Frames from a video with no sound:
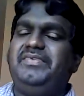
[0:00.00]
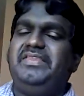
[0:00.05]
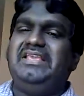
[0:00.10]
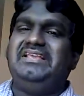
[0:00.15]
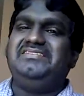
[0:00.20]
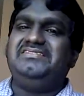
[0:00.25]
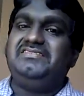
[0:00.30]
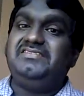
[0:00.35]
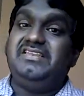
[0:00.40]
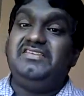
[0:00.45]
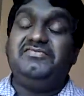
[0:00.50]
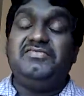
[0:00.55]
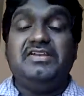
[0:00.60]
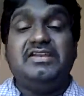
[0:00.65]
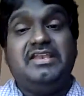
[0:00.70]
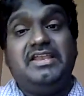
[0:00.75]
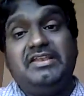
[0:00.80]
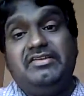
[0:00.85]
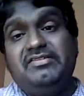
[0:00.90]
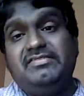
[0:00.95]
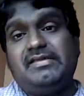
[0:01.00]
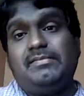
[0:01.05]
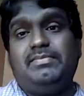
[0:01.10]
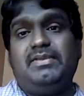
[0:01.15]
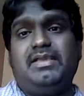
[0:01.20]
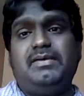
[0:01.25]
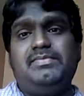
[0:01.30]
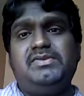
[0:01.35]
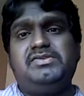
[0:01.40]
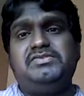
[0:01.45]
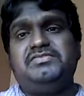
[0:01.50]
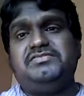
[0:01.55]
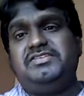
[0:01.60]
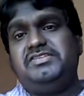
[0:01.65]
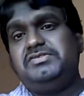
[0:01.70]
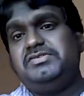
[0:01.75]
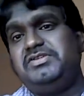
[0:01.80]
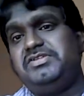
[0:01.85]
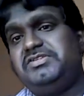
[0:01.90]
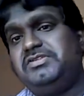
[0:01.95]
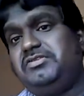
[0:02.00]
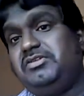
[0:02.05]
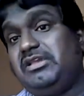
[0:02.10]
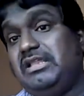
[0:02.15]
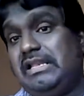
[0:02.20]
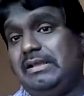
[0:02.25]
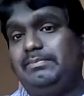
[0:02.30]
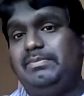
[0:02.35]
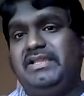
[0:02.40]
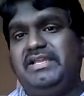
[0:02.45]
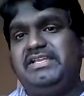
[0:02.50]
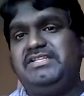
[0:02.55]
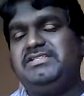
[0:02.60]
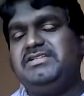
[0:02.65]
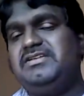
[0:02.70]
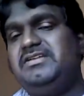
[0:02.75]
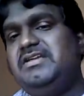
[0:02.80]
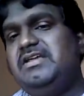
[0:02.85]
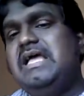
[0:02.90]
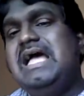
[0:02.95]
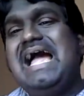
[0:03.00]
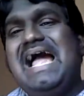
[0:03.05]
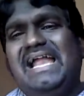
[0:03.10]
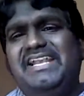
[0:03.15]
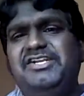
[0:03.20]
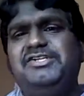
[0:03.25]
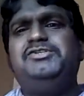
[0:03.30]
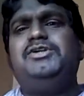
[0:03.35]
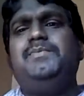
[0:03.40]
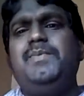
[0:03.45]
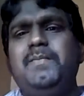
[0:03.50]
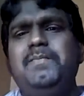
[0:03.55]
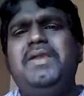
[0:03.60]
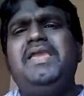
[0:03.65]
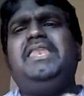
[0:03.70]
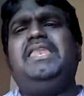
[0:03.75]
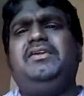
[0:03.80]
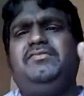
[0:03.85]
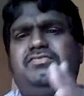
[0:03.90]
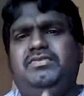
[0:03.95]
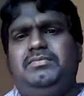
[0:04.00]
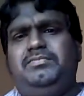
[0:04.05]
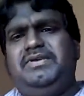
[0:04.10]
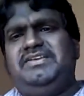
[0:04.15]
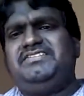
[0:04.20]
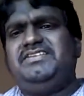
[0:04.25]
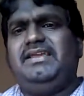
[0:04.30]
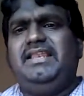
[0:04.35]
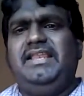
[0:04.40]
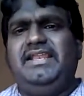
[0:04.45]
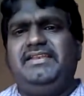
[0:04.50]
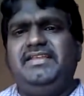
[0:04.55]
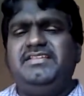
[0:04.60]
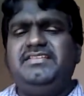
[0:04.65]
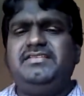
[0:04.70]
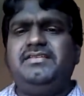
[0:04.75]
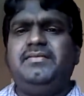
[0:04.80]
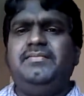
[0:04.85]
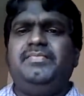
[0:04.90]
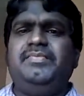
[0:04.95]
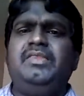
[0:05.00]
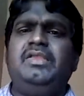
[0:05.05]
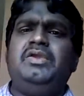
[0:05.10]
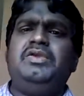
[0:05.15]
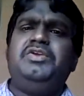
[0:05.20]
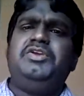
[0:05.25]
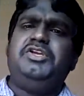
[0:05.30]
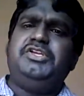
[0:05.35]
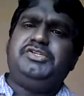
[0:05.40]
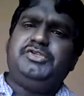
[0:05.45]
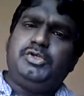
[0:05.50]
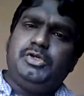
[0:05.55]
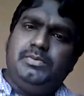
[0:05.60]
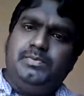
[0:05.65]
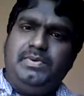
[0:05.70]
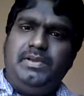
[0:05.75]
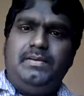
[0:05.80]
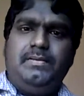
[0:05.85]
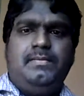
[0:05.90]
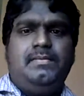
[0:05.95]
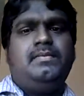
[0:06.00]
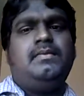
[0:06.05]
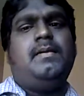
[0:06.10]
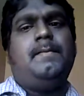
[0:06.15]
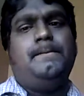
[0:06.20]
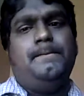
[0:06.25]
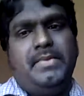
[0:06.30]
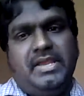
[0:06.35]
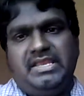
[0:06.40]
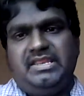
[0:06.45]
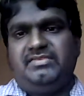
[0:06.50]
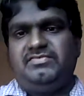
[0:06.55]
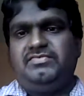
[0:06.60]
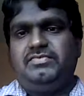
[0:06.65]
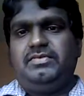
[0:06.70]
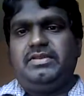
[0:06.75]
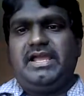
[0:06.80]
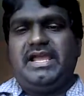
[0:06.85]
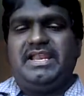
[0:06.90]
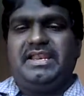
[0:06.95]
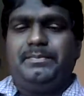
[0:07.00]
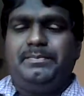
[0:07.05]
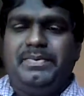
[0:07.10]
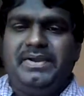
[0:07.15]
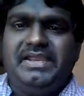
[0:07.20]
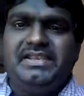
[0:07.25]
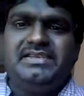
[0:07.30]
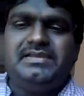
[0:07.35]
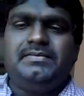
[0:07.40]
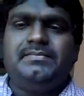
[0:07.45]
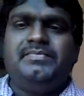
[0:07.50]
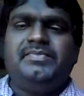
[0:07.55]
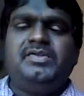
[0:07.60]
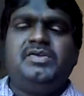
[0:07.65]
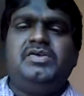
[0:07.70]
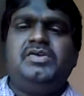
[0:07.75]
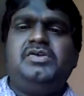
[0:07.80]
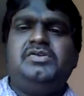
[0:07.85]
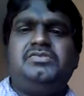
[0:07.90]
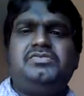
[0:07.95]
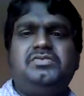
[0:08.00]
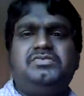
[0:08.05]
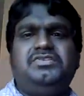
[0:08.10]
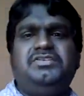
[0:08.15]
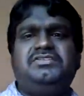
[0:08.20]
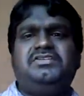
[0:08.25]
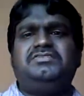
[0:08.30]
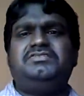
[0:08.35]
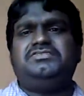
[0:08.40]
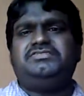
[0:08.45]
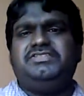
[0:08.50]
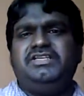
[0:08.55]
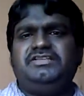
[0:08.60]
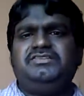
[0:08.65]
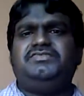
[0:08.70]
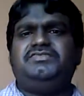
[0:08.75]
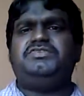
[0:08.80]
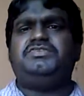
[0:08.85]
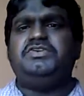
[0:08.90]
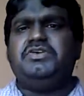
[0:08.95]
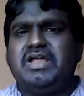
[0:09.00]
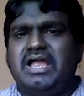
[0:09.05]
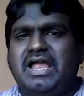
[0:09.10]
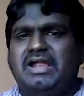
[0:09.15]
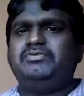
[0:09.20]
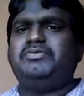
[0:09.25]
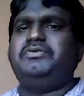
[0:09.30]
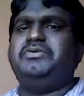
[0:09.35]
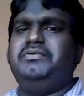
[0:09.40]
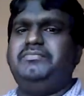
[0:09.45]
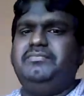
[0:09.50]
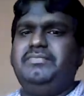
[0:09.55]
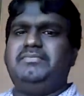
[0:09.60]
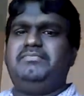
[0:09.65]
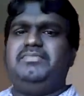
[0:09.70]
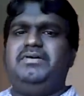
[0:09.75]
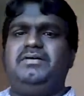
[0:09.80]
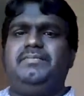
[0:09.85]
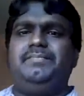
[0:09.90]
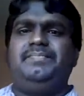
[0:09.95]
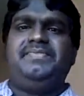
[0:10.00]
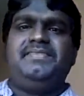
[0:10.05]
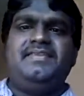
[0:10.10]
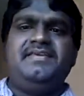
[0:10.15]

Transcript: Yes, definitely it is applicable to the situation. You can apply it, and it should be meaningful. Basically, it should be meaningful. I repeat. So these are the things which you have to remember.